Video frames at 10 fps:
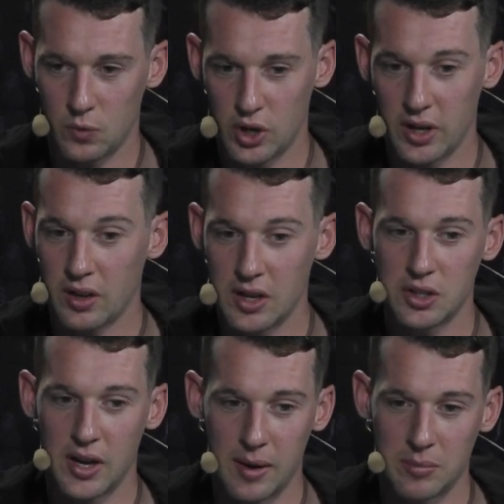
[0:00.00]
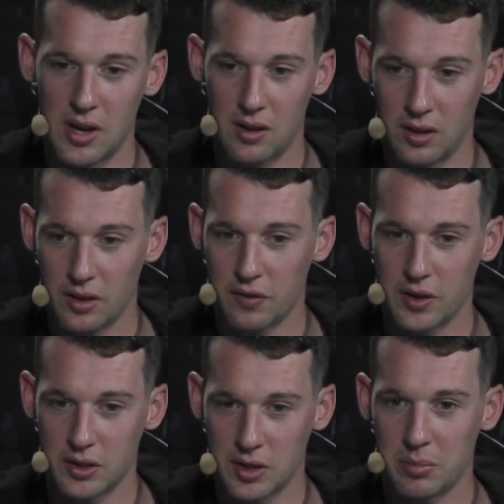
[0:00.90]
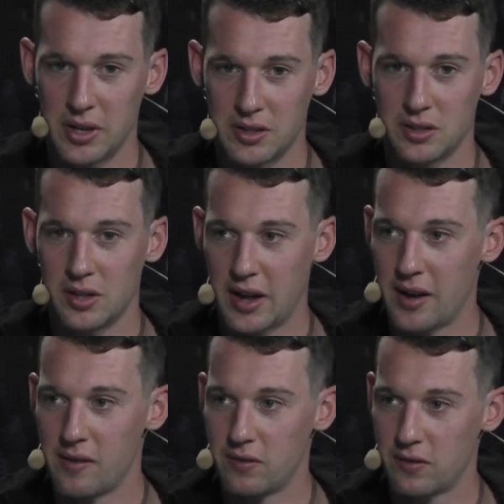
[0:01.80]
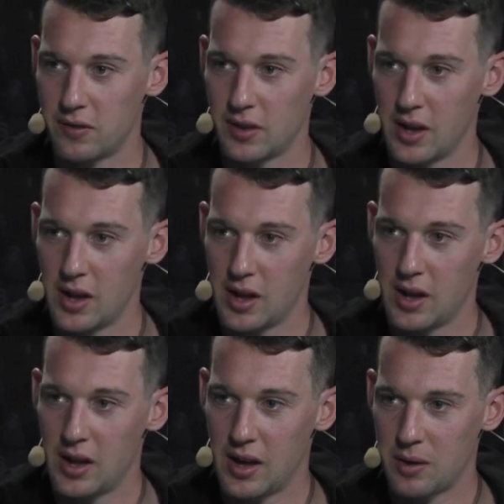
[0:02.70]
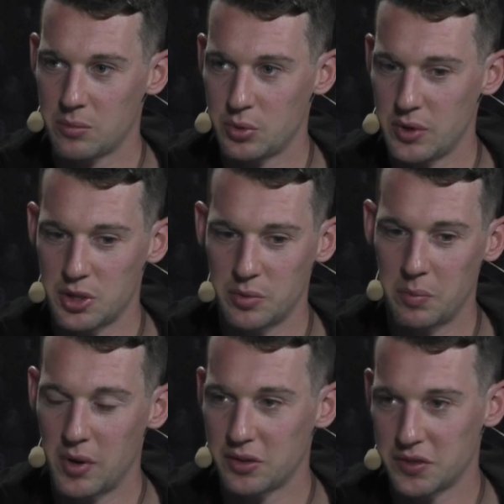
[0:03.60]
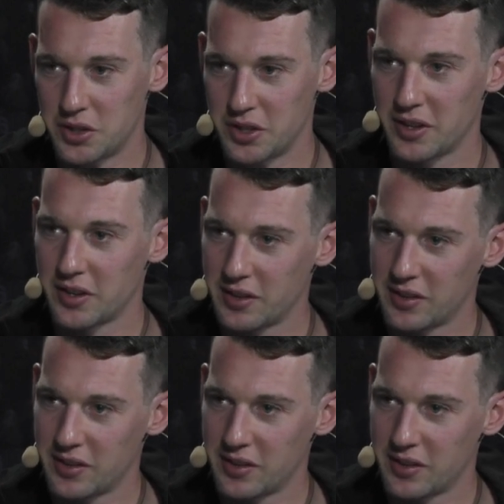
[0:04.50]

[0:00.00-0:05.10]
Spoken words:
during lunchtimes, I'll look for some places to have Swedish meatballs for sure.